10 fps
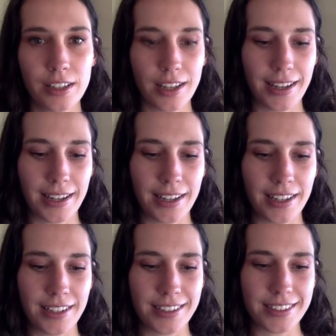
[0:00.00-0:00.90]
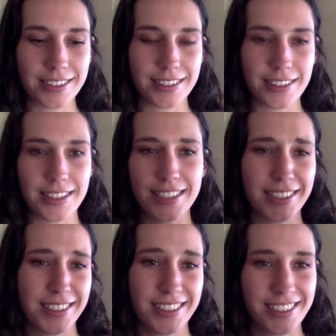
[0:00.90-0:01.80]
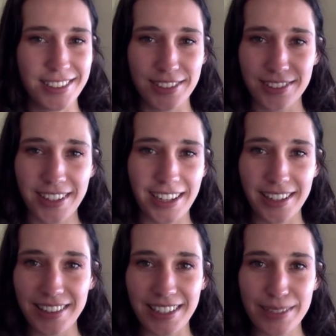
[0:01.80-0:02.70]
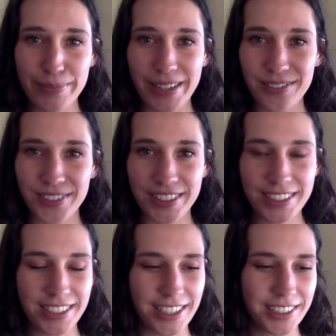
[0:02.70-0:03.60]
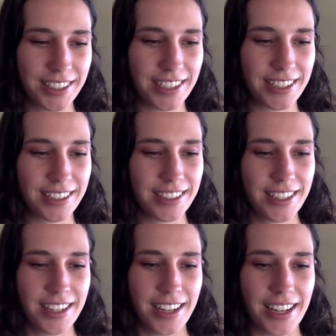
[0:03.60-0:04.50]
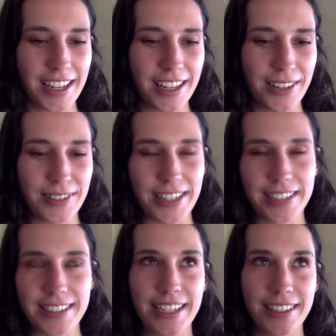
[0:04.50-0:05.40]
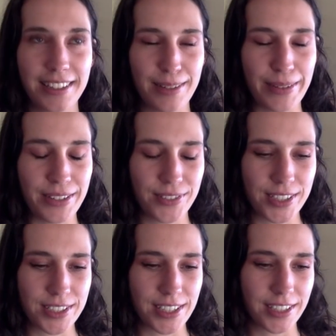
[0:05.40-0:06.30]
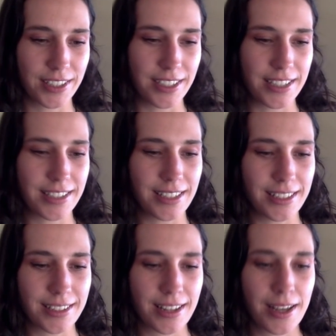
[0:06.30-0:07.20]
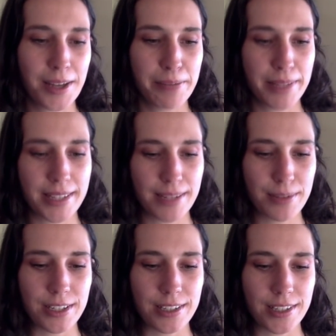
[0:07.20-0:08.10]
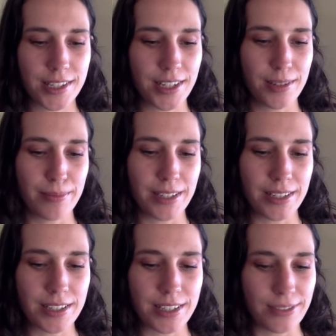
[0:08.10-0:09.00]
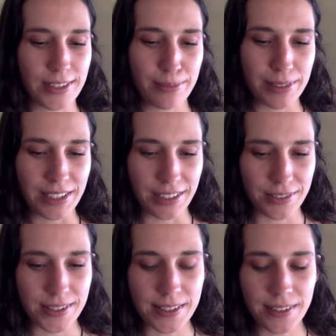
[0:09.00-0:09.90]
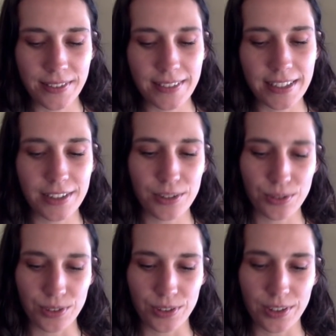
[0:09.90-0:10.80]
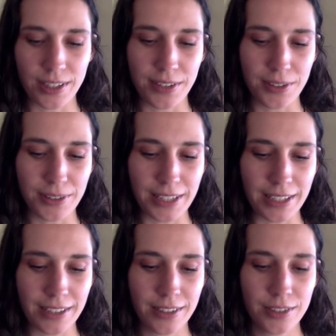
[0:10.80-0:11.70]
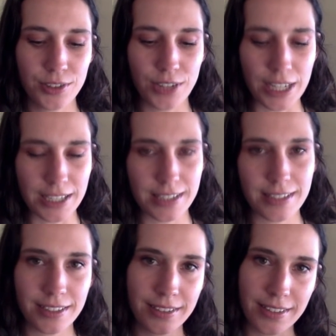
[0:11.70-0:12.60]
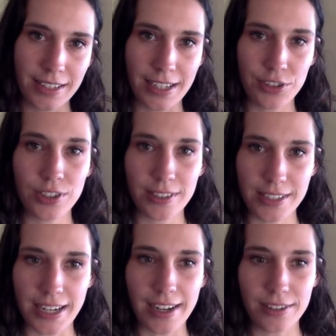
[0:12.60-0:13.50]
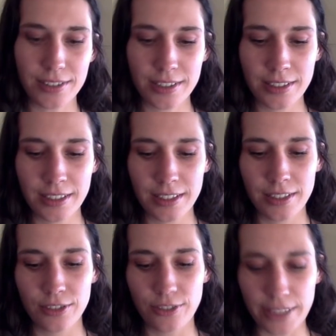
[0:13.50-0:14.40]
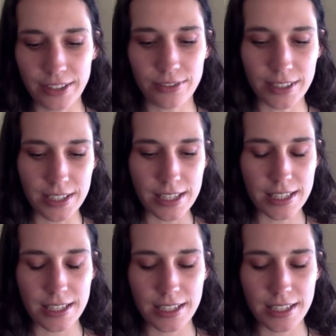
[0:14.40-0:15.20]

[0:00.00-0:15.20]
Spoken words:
And this is just a little card that I made for each chakra, like deck that I made for each chakra, and it says perception, discernment, shifting beliefs, inner truth and knowing, trust / doubt, forgiveness,